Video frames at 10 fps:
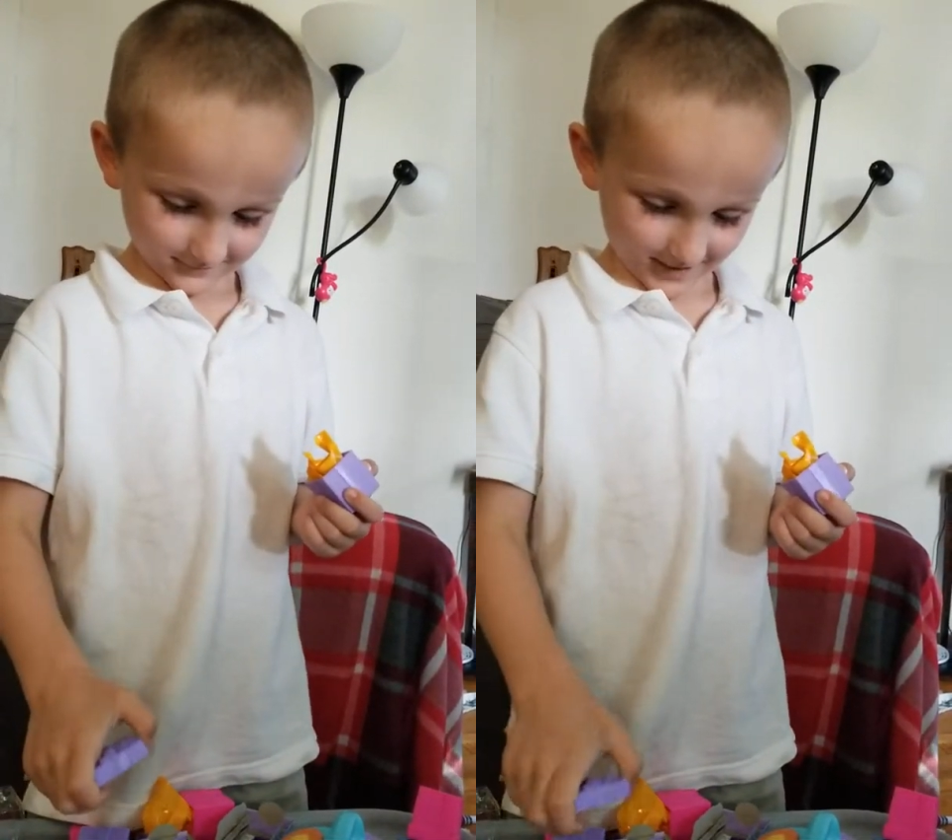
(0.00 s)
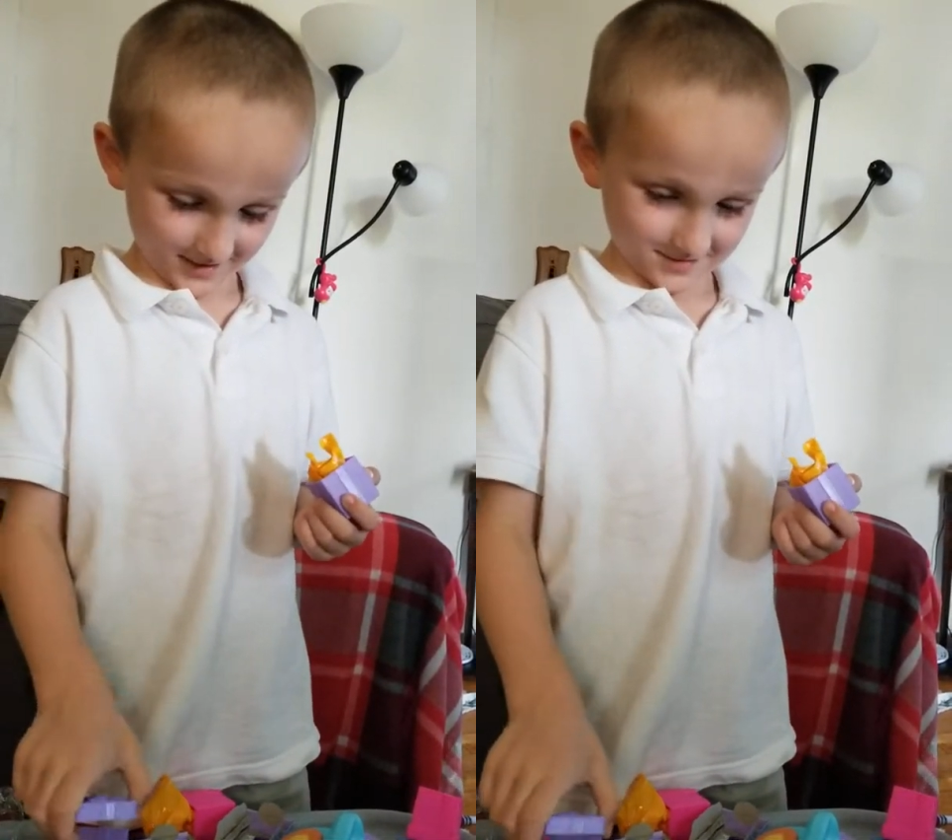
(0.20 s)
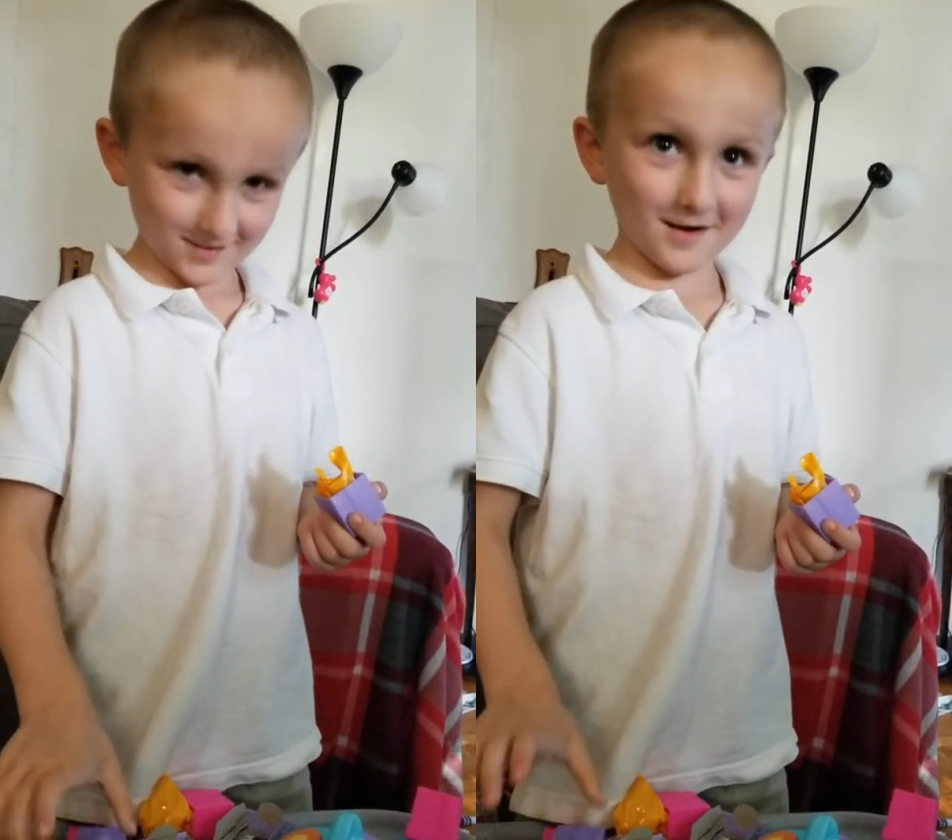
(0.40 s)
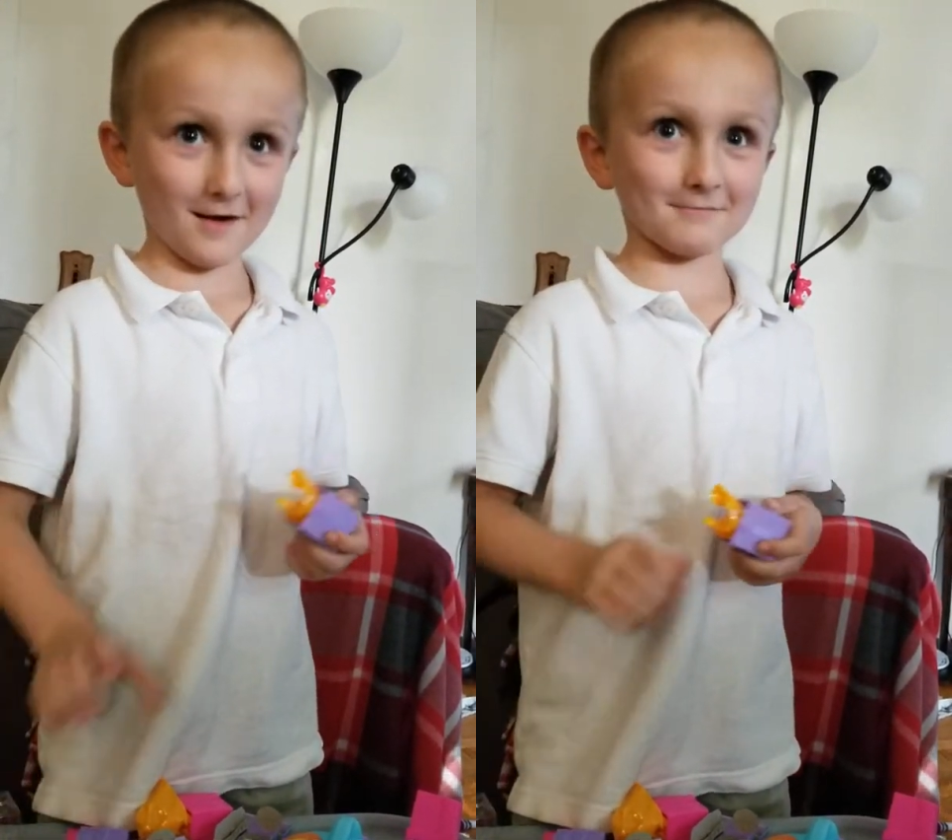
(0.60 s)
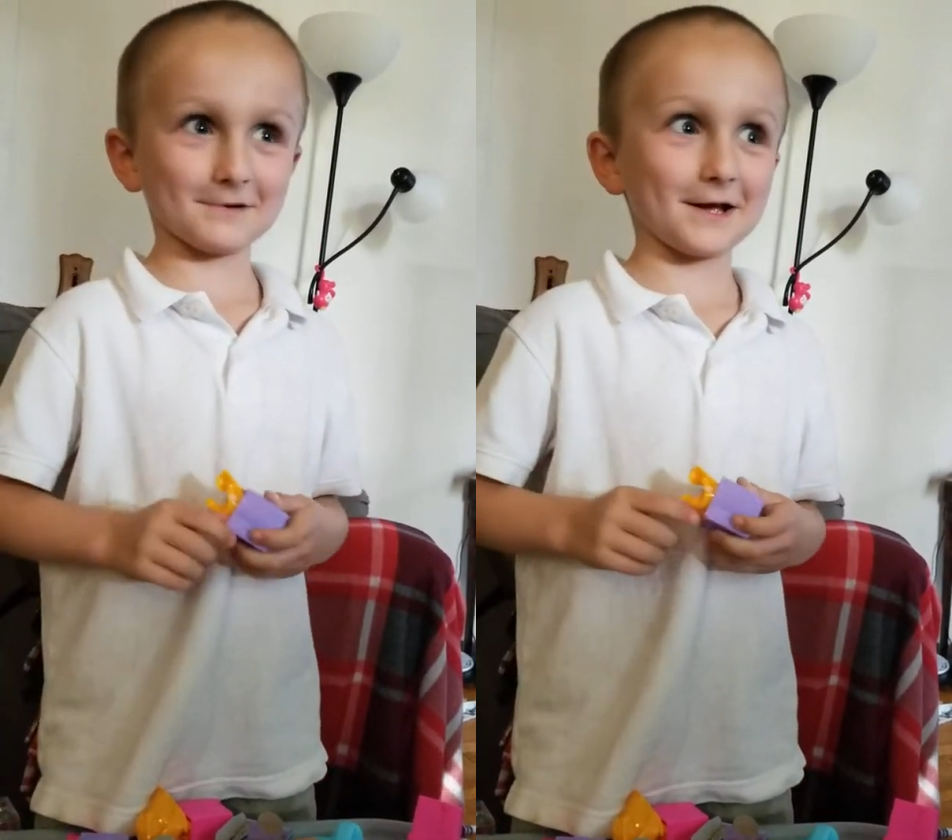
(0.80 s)
I think
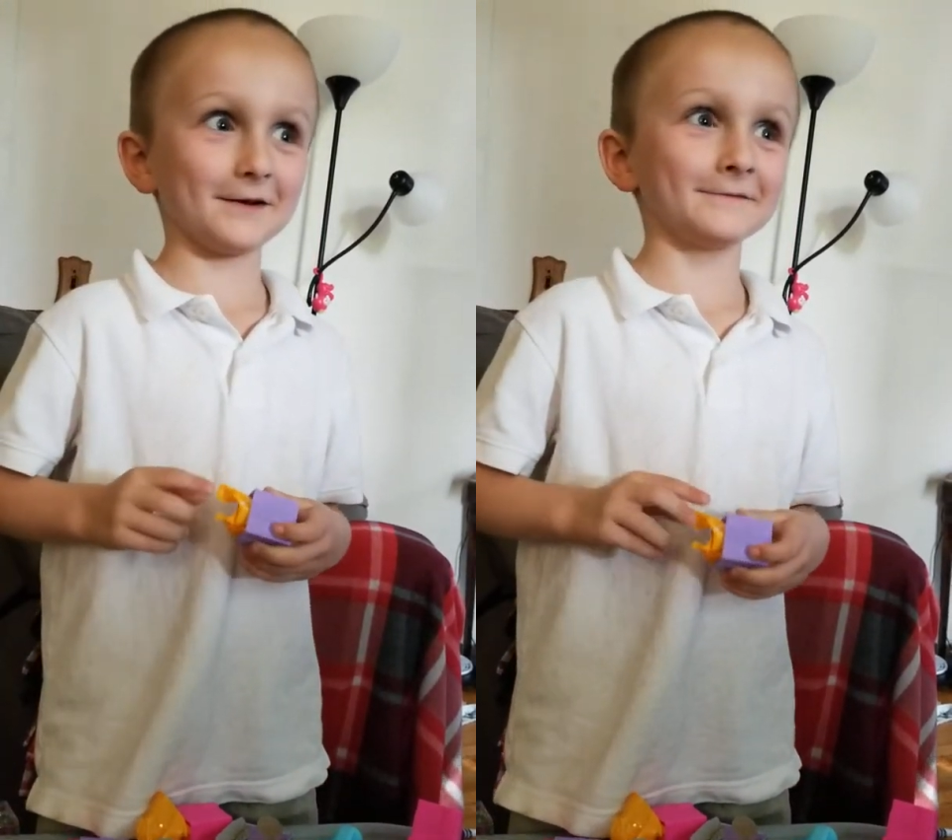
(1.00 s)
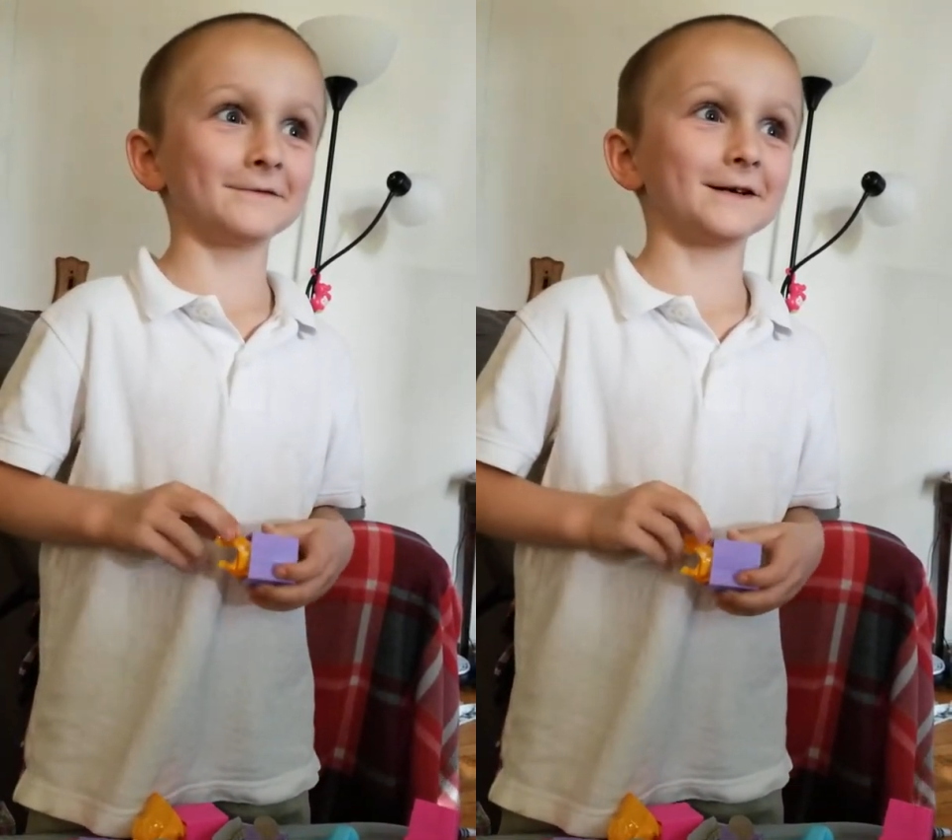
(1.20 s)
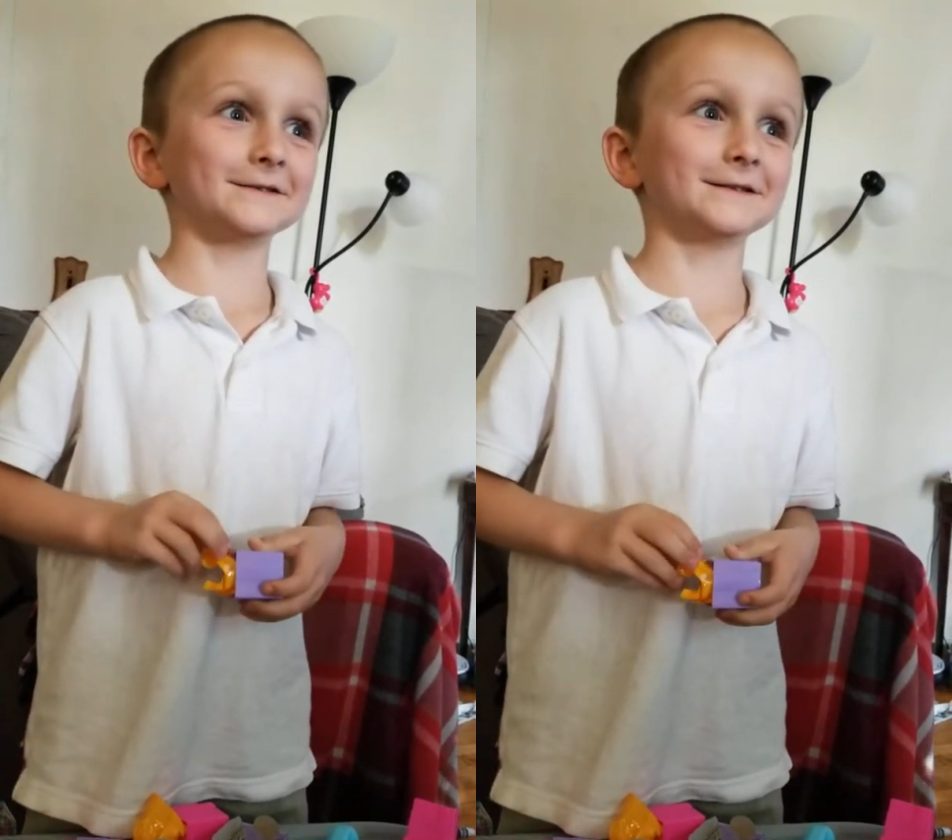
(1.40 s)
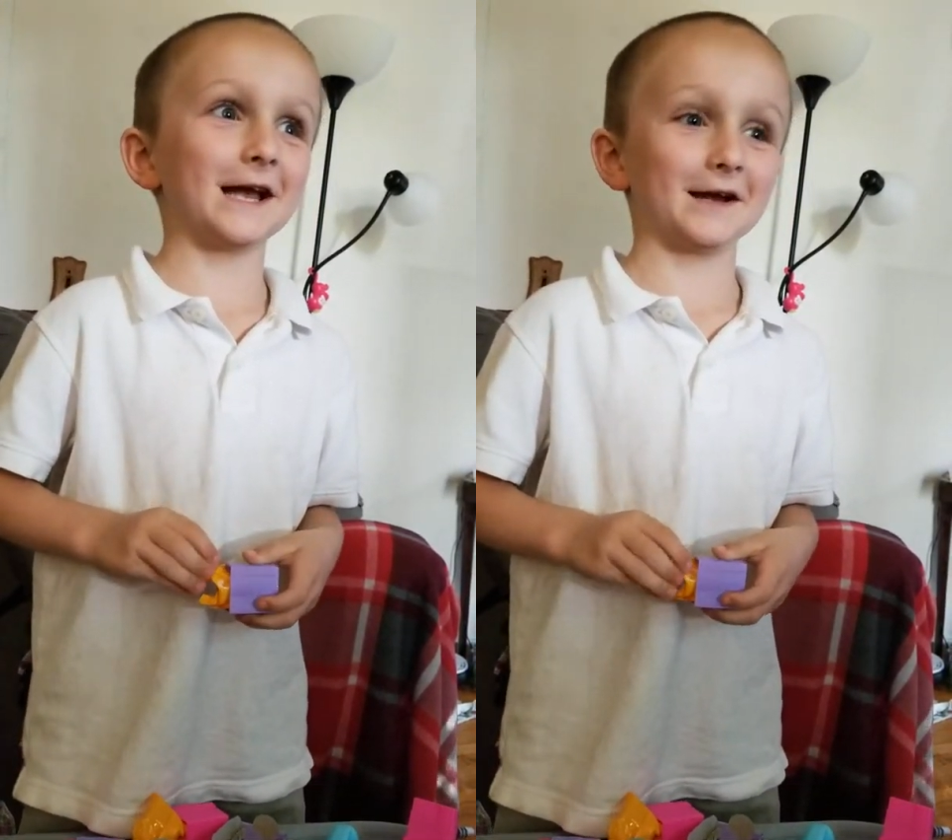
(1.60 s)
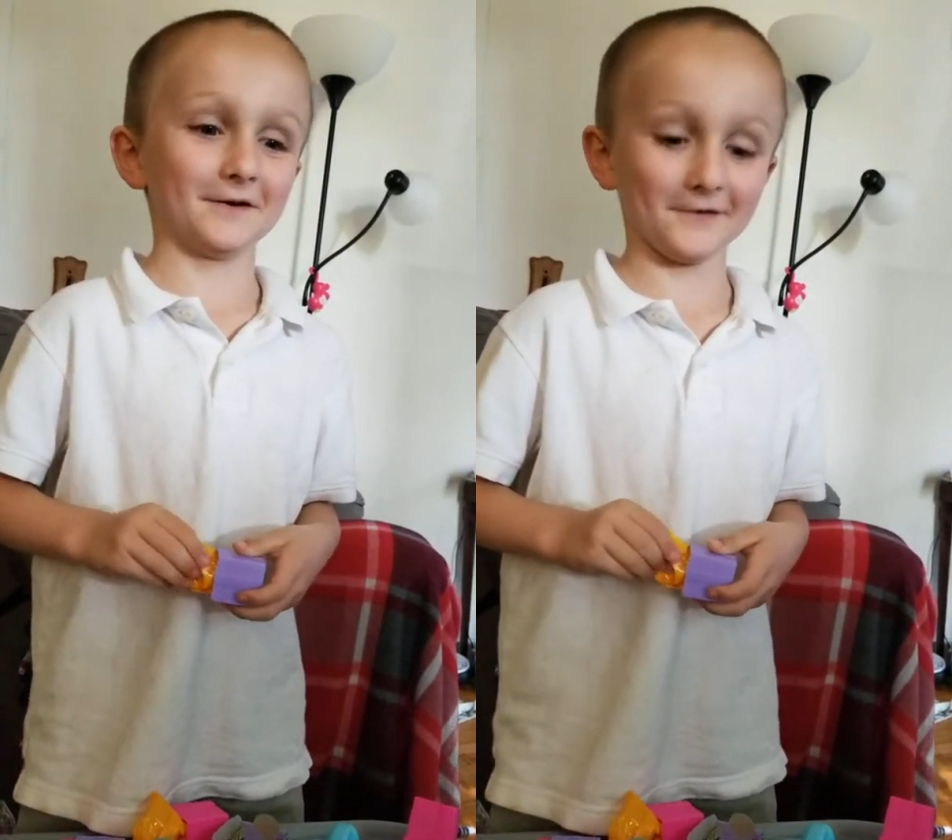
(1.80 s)
I'm getting fresh
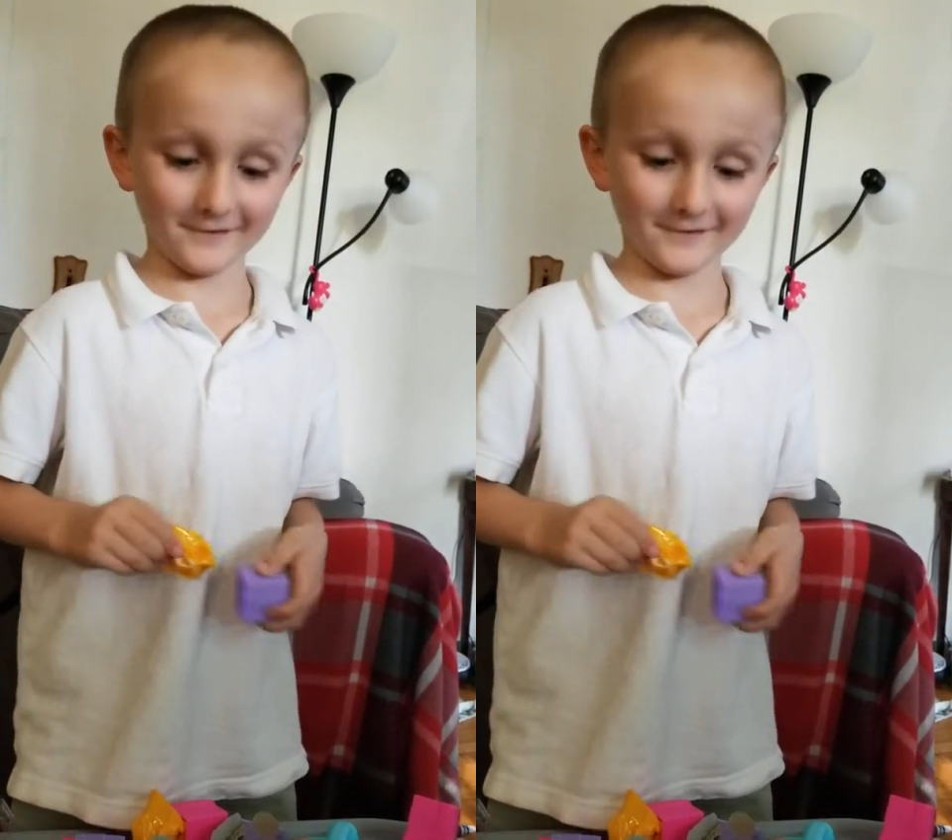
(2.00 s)
air.